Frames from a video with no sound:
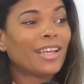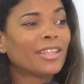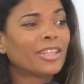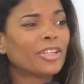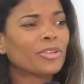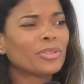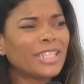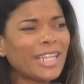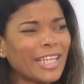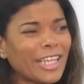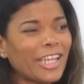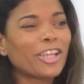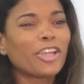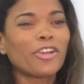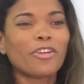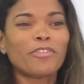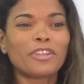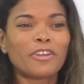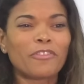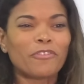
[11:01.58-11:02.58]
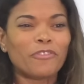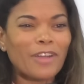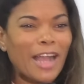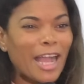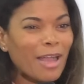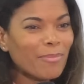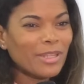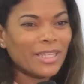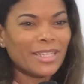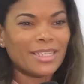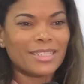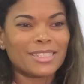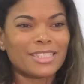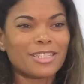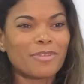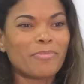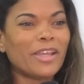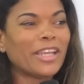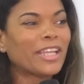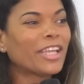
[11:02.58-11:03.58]
they're taking care of their families.
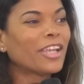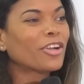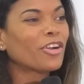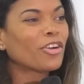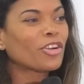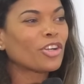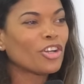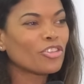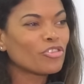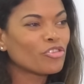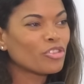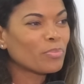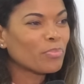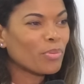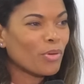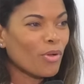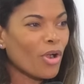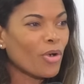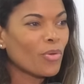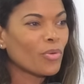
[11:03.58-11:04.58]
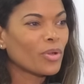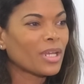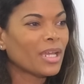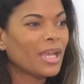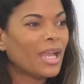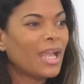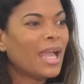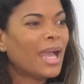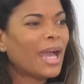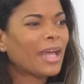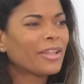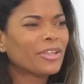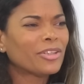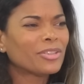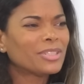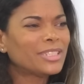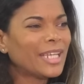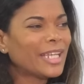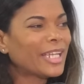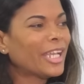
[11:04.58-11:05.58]
They're making our country proud. And
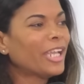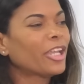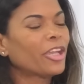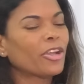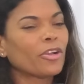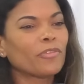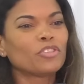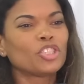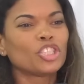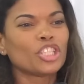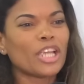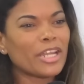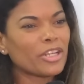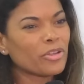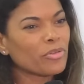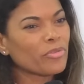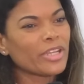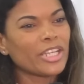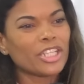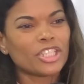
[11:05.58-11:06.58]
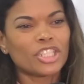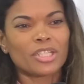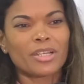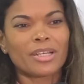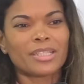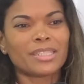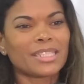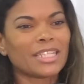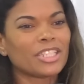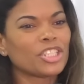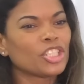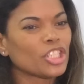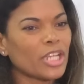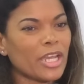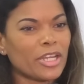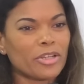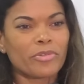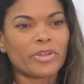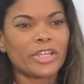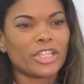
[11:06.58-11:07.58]
they're taking care of generations and
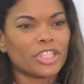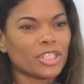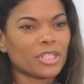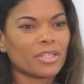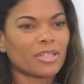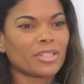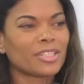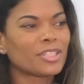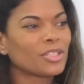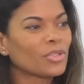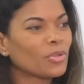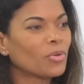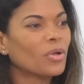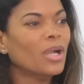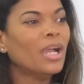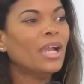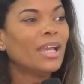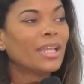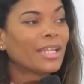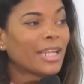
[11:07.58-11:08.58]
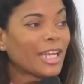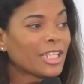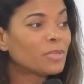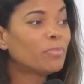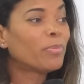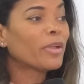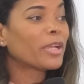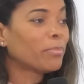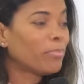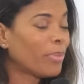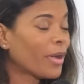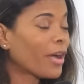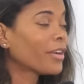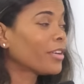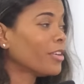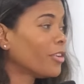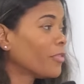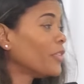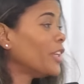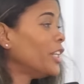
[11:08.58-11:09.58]
generations. So that's a big
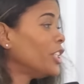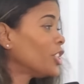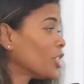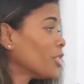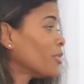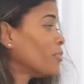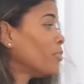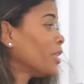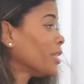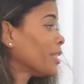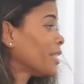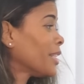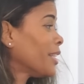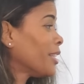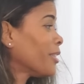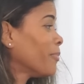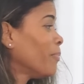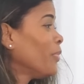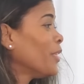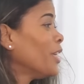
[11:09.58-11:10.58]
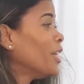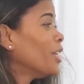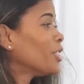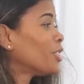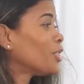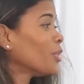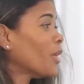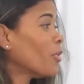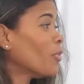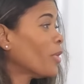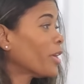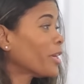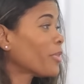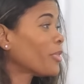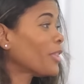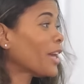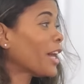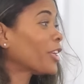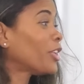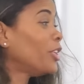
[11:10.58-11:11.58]
part of nation building. So I want to
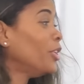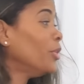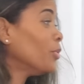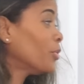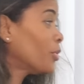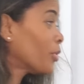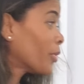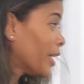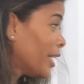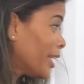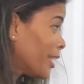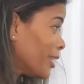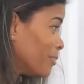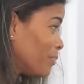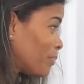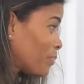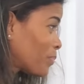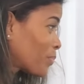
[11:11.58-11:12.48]
thank you, Craig,